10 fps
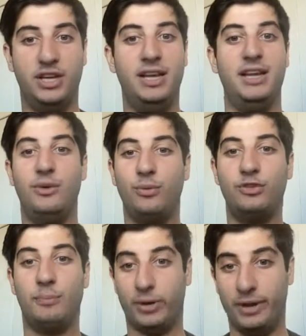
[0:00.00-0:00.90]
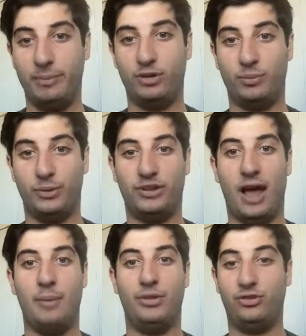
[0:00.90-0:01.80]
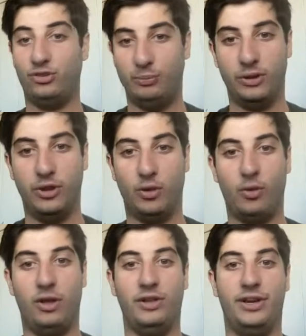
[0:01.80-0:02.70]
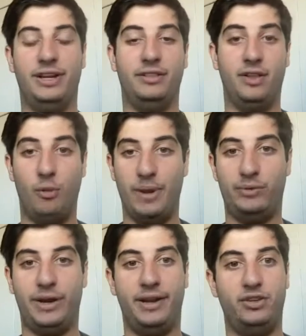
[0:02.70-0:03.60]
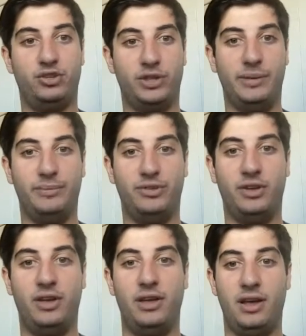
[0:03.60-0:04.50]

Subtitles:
it was a pretty miserable time with super low quality and low bit rate streams.